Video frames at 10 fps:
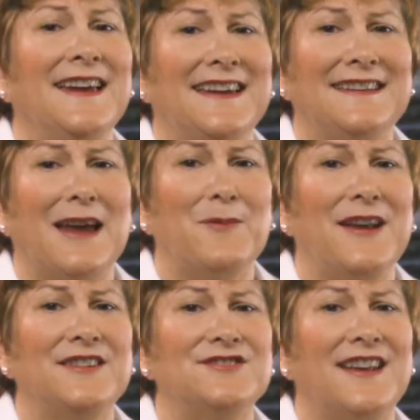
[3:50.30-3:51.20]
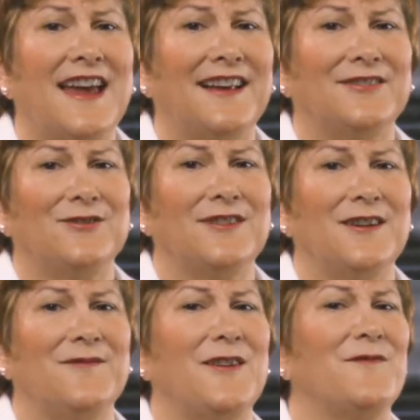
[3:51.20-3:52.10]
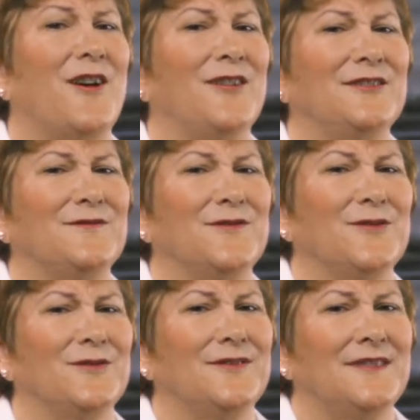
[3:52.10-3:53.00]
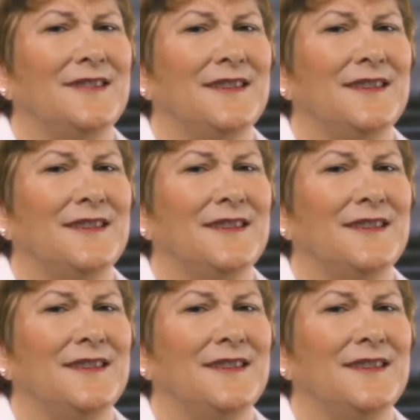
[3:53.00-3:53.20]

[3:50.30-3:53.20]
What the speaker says: contamination hazard if they fall into food.